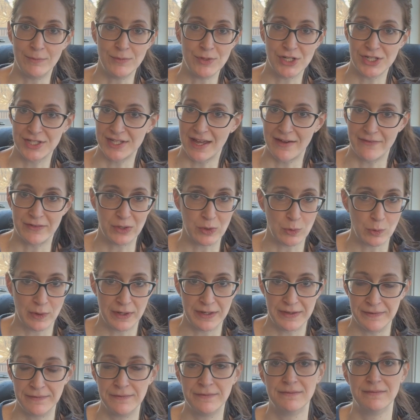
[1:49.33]
just having
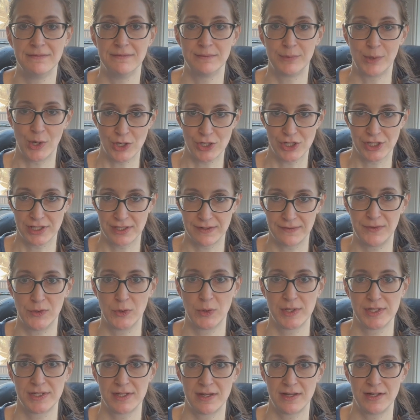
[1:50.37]
one project to
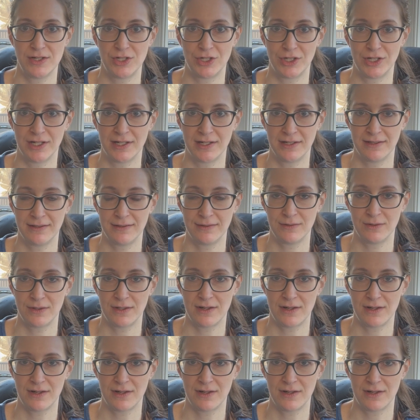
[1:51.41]
focus on during